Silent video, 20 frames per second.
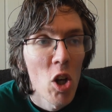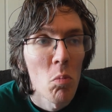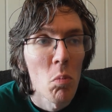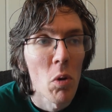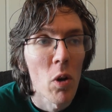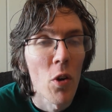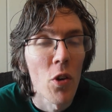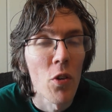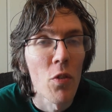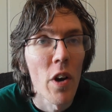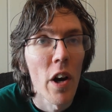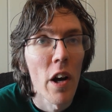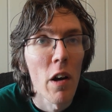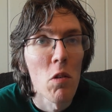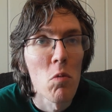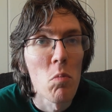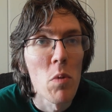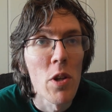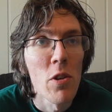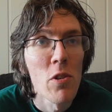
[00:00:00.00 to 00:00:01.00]
because there
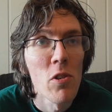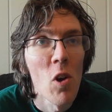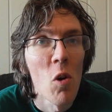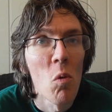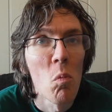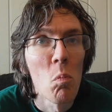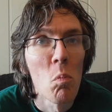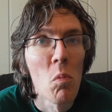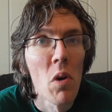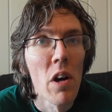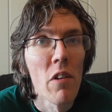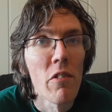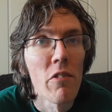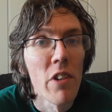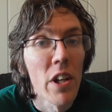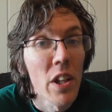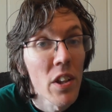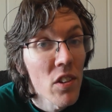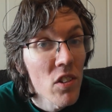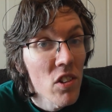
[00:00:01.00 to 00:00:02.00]
have been some
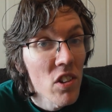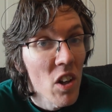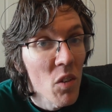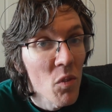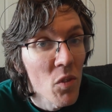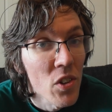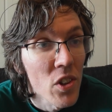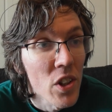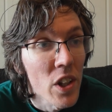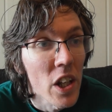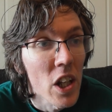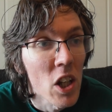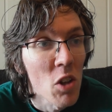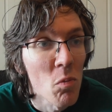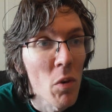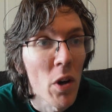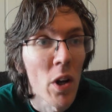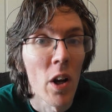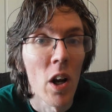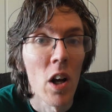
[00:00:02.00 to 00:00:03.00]
events happening
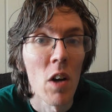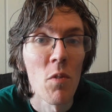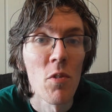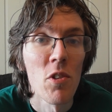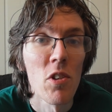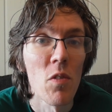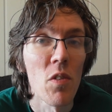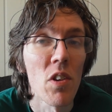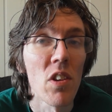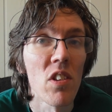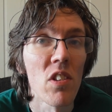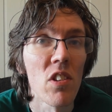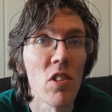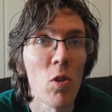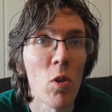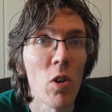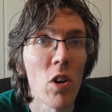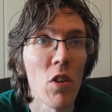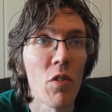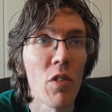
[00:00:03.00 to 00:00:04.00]
in my life, so this is
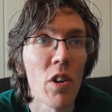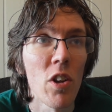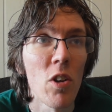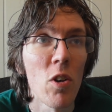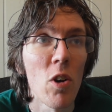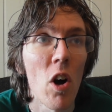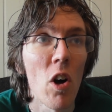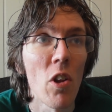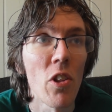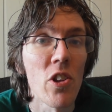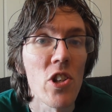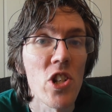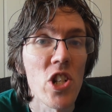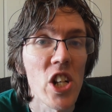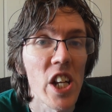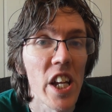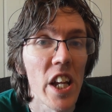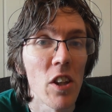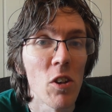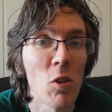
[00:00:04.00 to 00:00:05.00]
sort of an
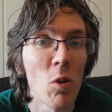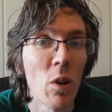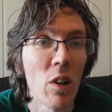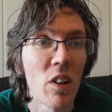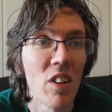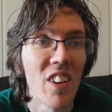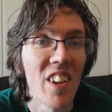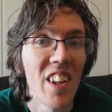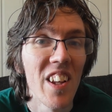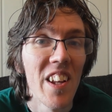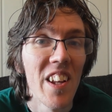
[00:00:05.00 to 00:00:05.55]
unscheduled